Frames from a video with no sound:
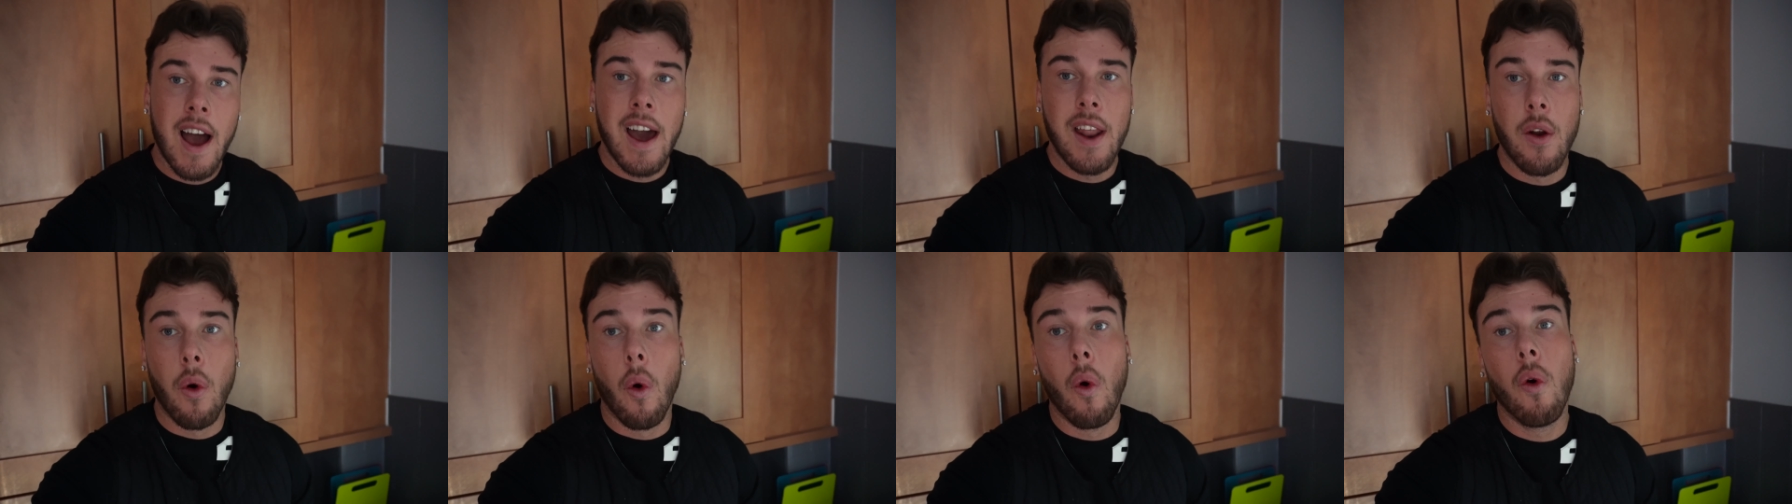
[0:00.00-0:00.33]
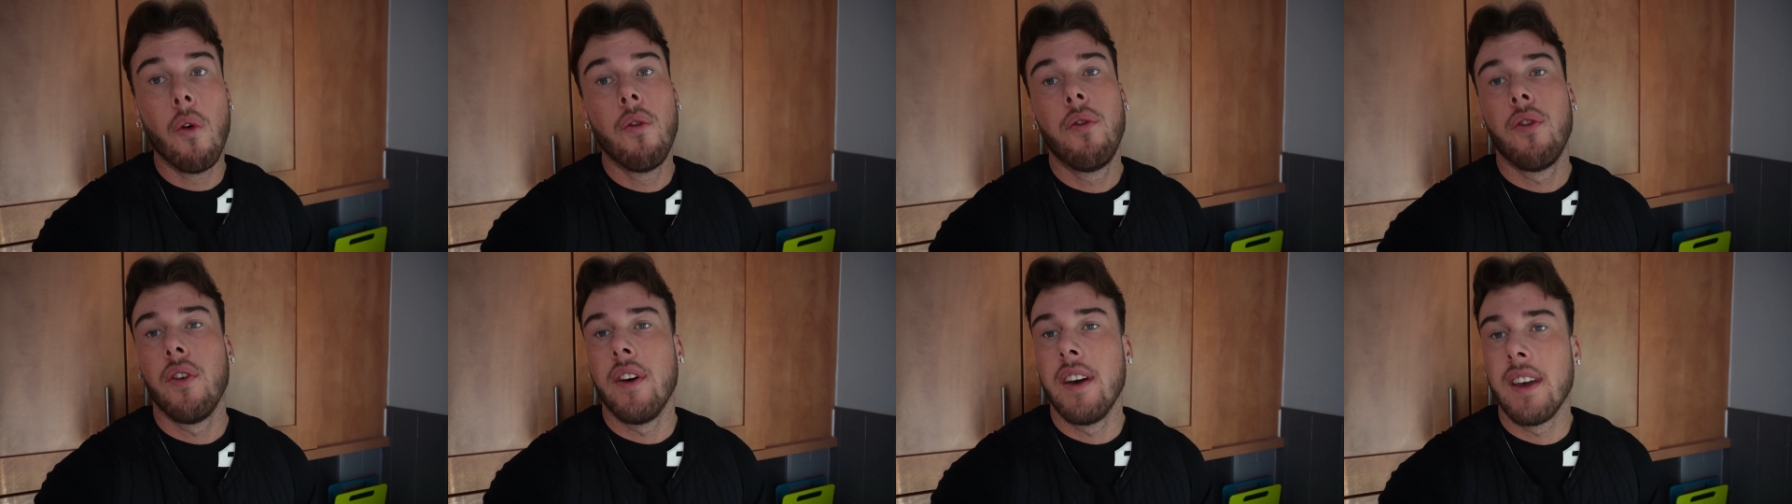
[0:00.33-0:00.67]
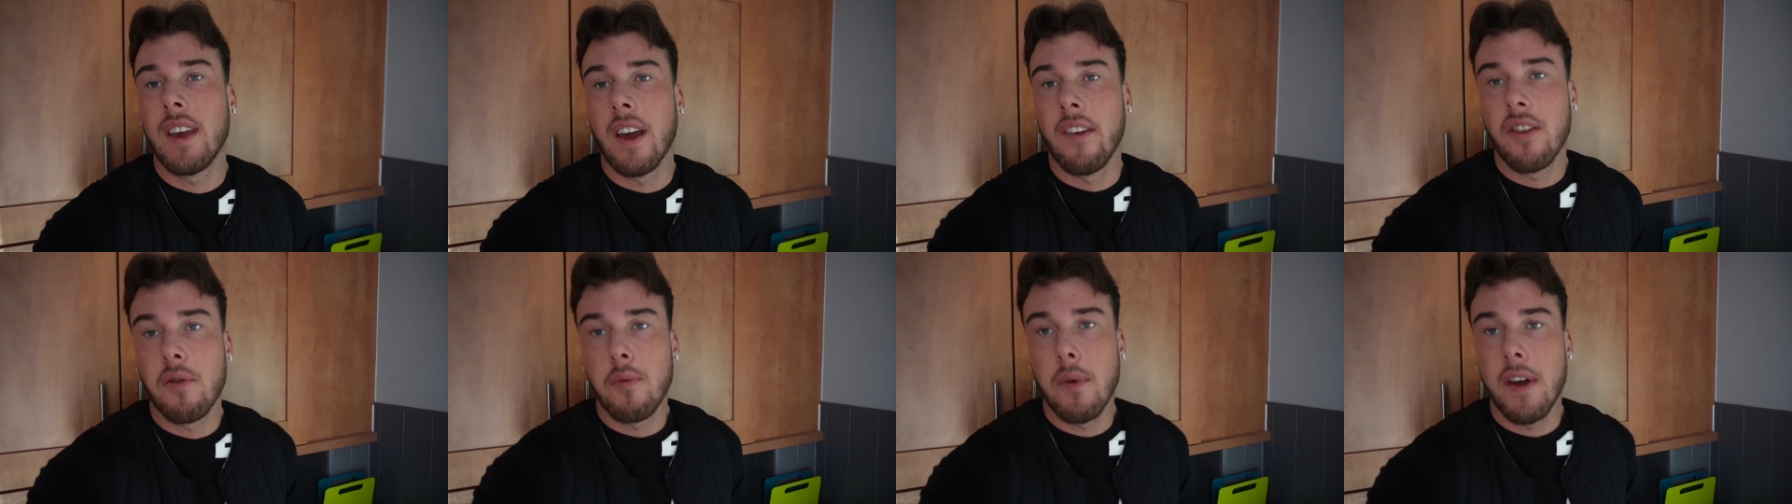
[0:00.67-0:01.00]
and hopefully it
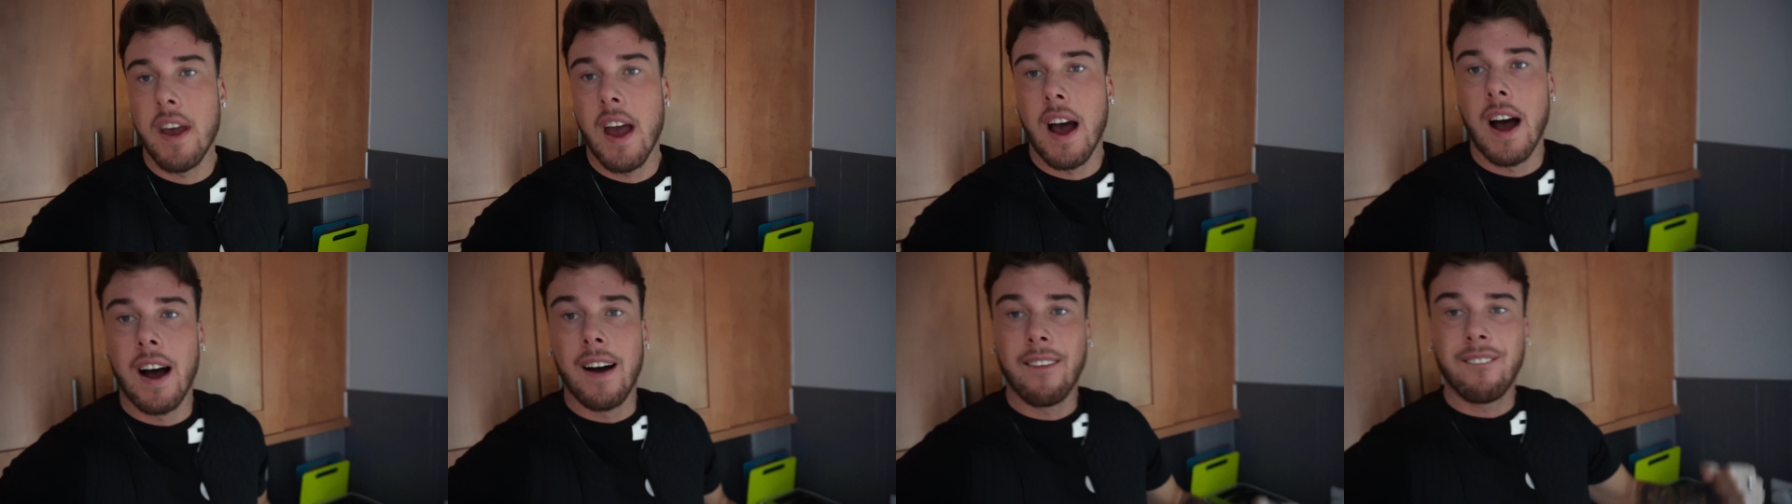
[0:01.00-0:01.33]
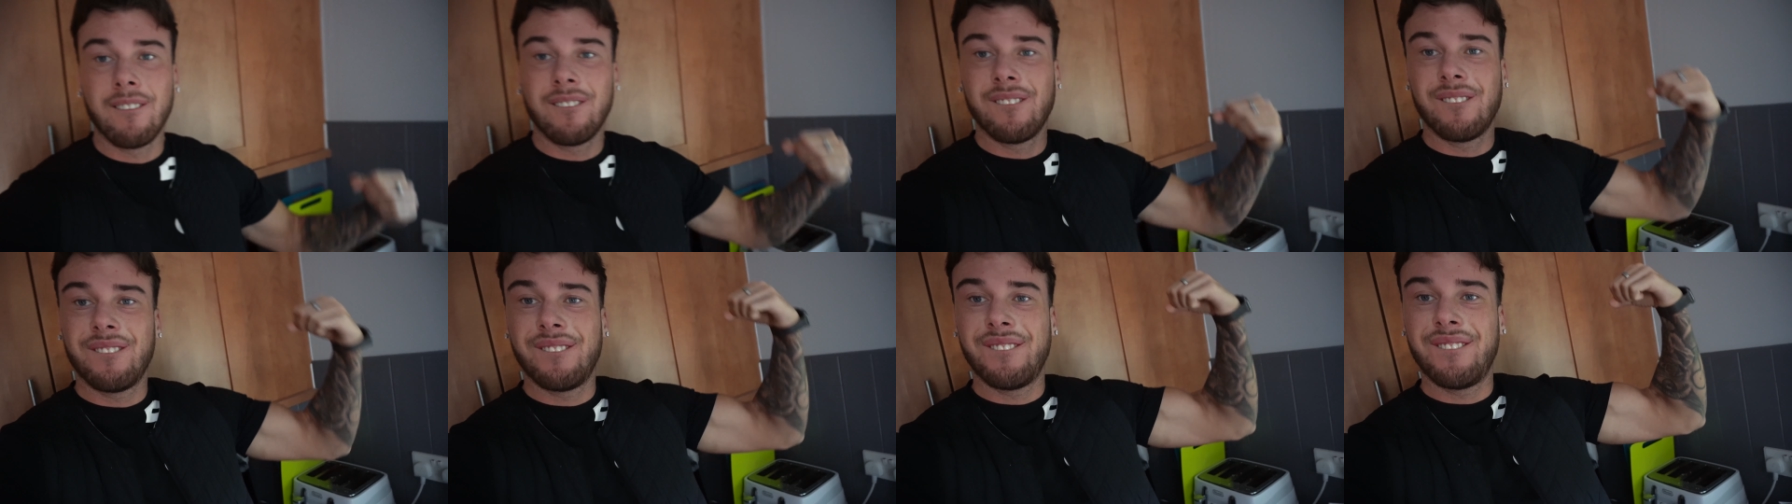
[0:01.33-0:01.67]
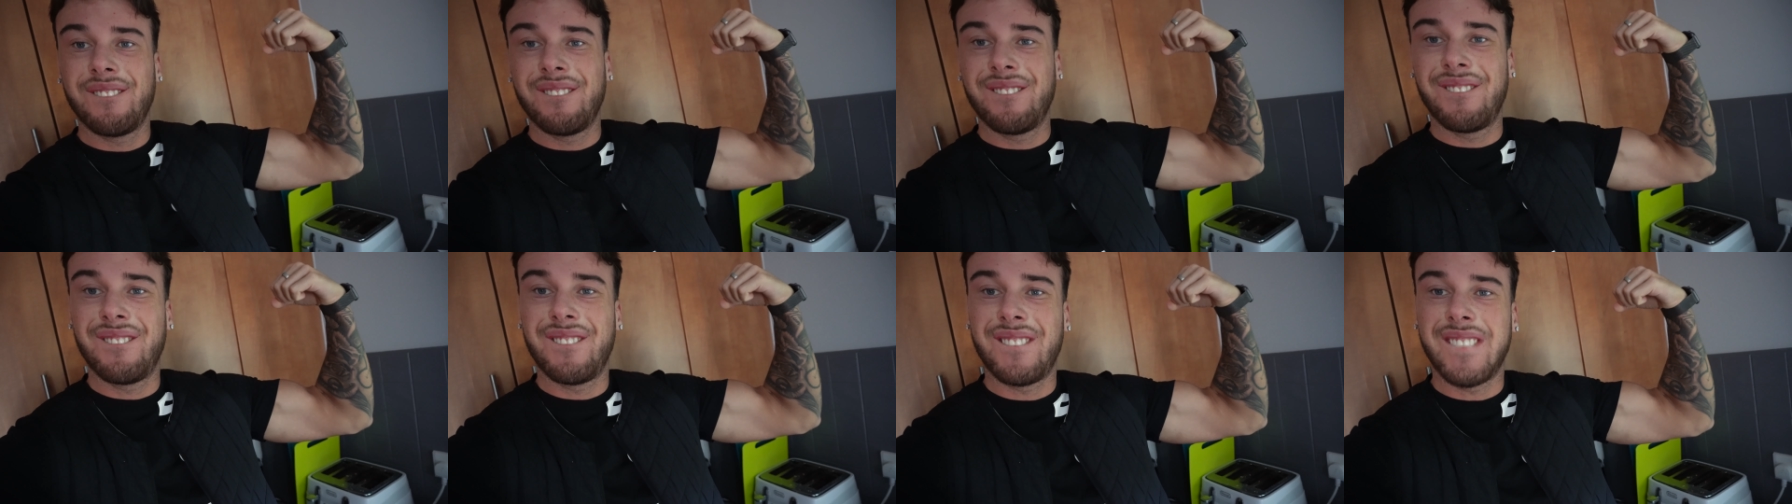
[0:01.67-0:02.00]
gives me a
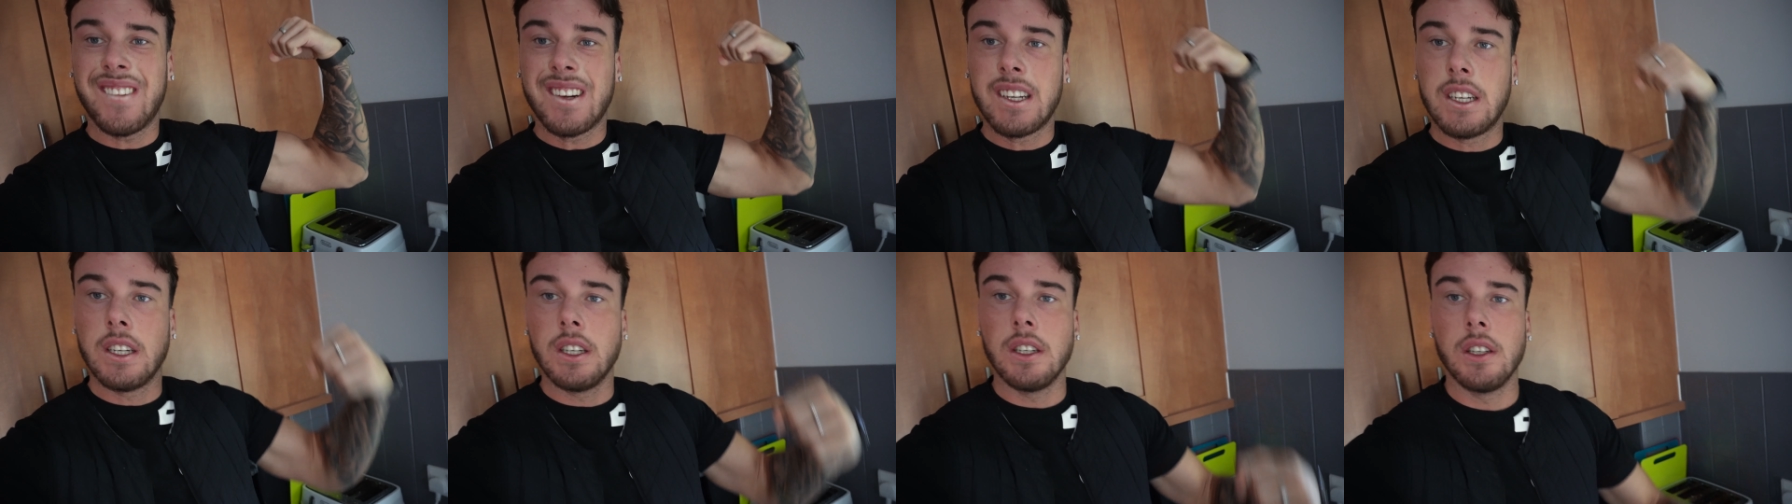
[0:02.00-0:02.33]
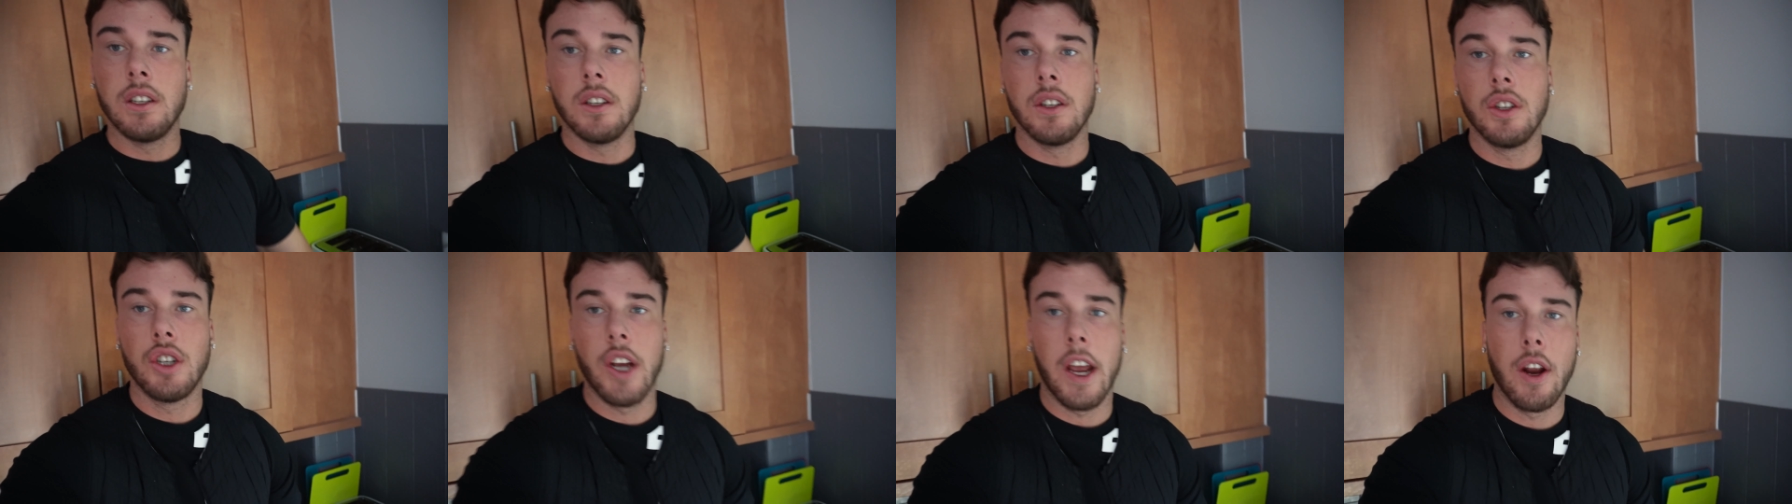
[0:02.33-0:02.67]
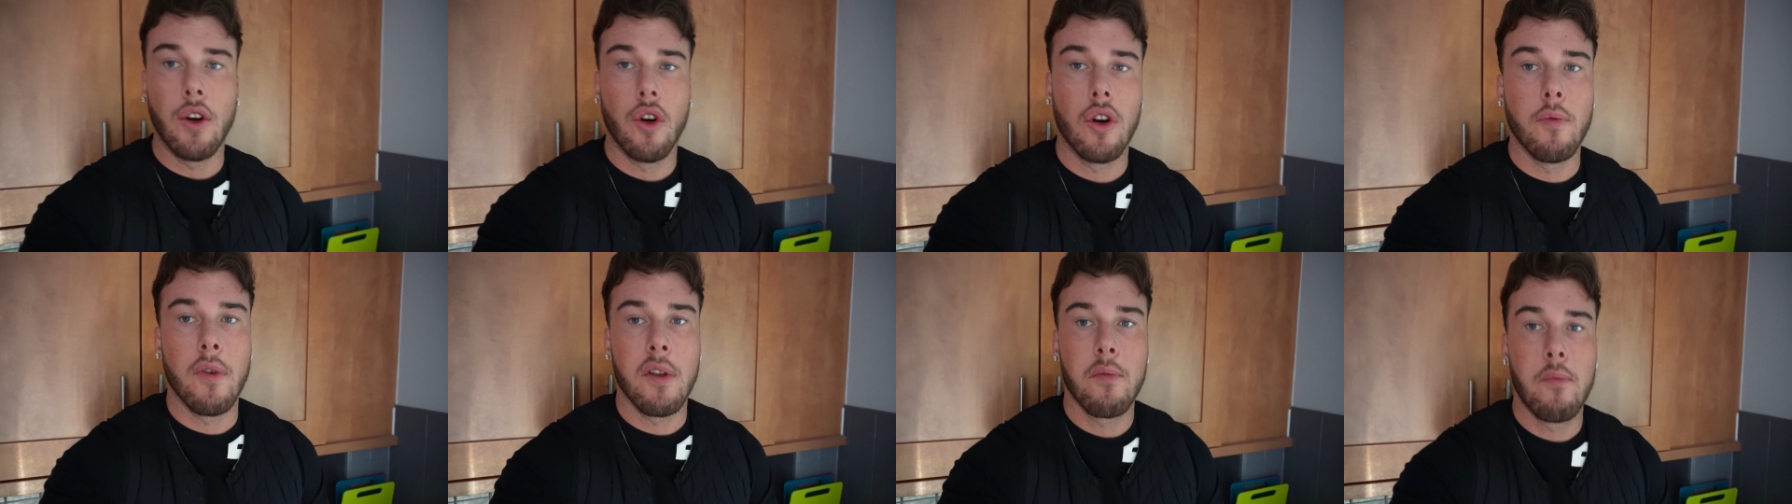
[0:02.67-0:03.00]

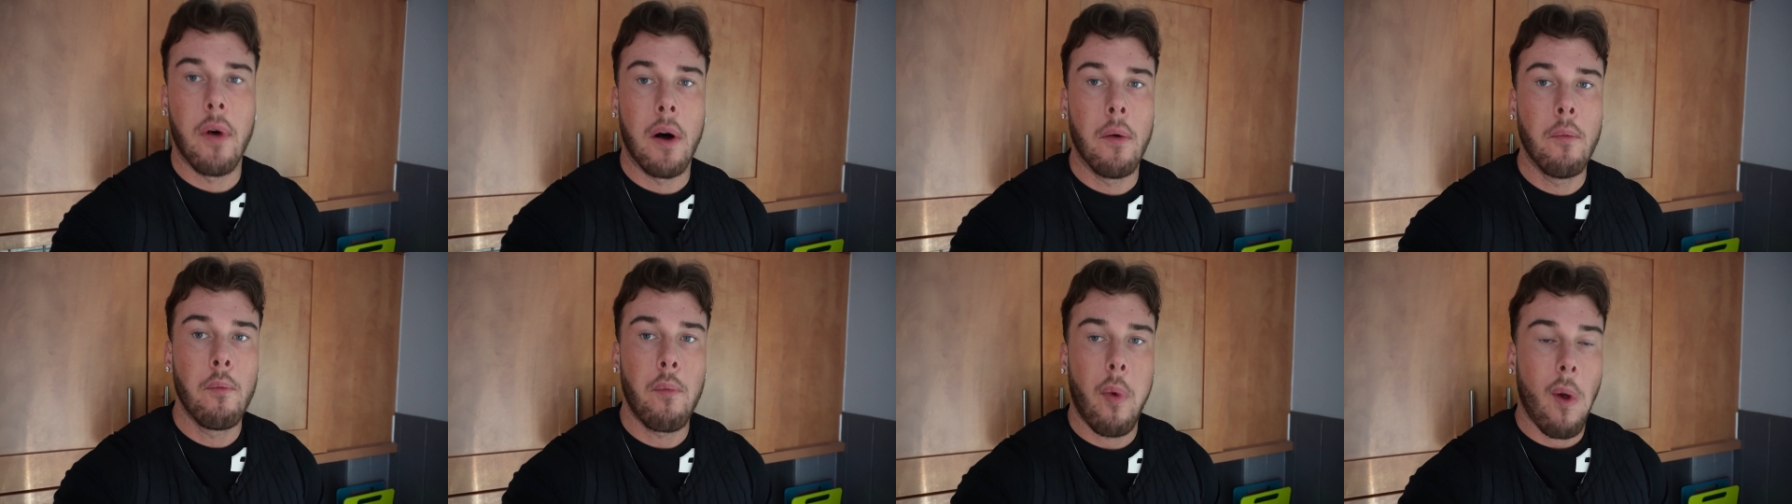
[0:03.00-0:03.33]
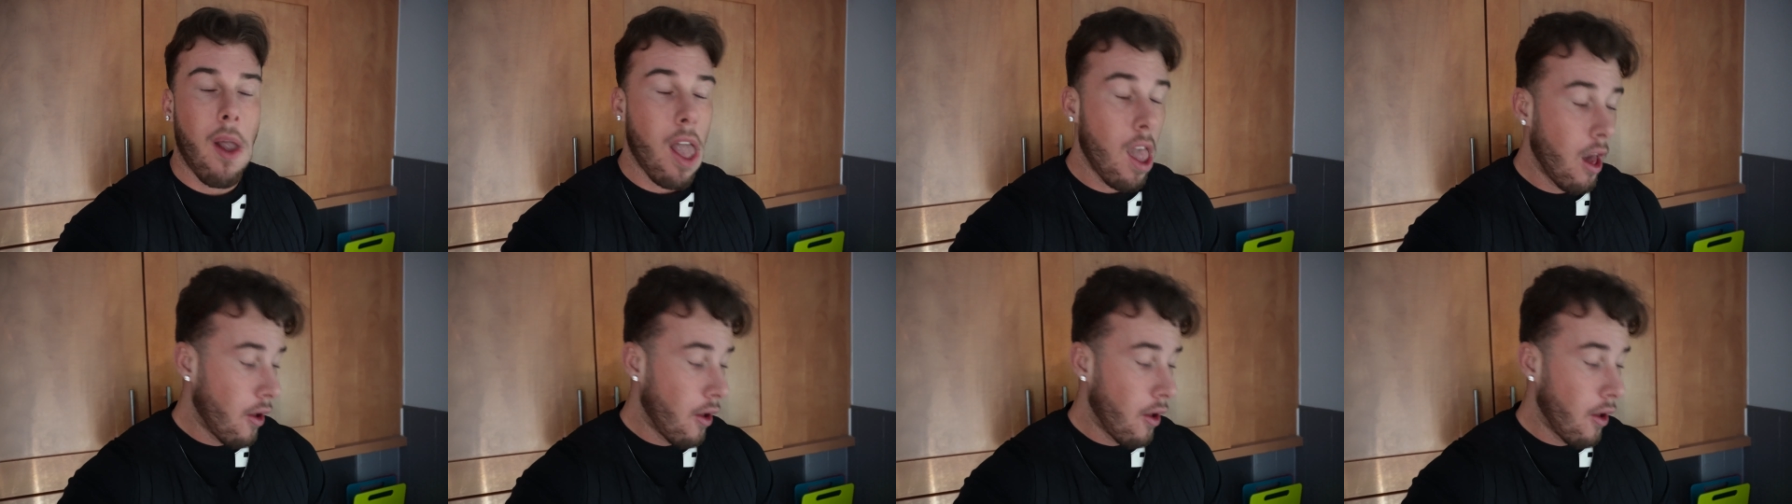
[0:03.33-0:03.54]
ginormous pump.